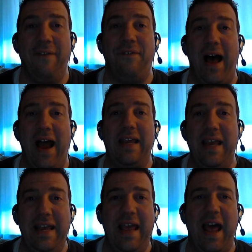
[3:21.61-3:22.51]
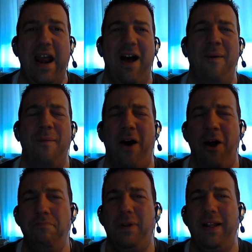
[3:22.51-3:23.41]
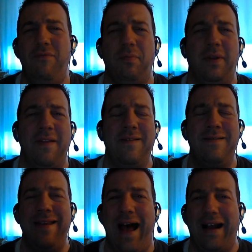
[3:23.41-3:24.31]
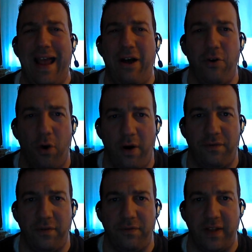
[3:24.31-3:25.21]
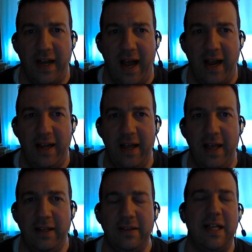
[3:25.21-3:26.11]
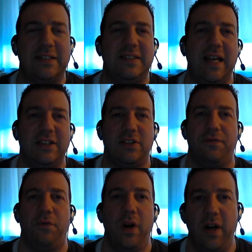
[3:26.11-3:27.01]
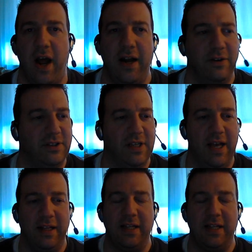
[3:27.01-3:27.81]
If I can get an unbelievable knockout offer for the guy, let's say it's the 49ers.